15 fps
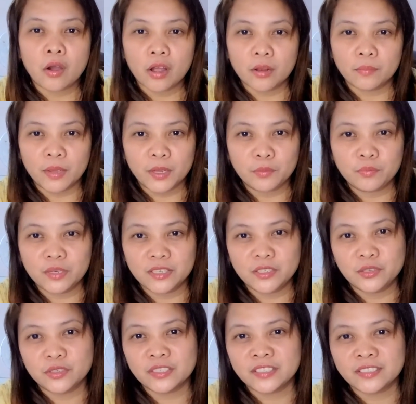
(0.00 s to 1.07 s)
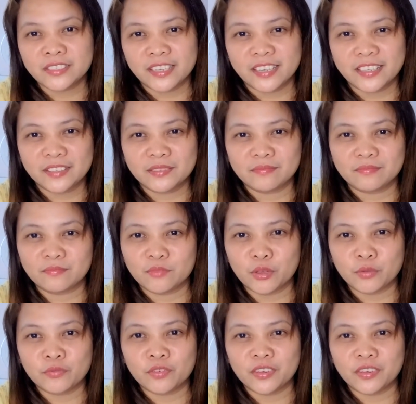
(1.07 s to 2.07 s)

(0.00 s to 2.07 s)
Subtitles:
all my videos and don't